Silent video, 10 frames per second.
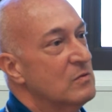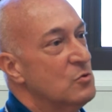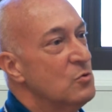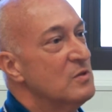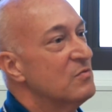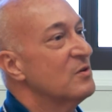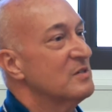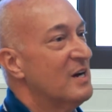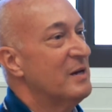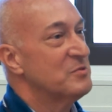2 different
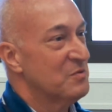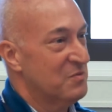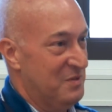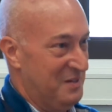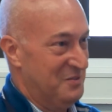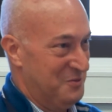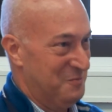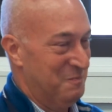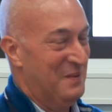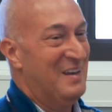types of things.
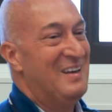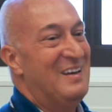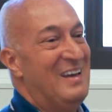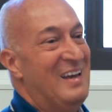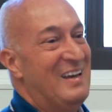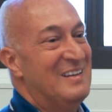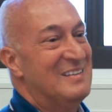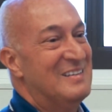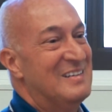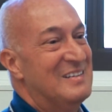
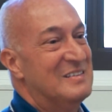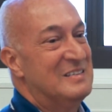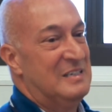And I